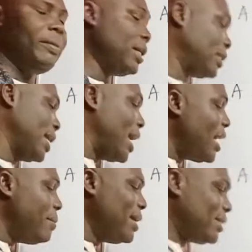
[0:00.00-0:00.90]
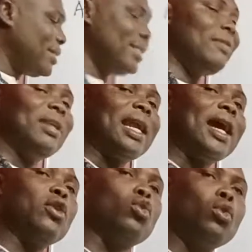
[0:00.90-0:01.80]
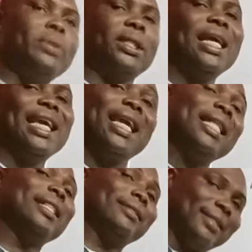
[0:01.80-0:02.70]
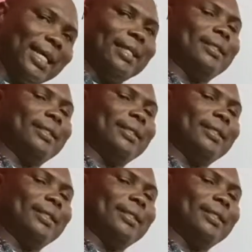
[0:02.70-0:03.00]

the elements itself that are grouped in the set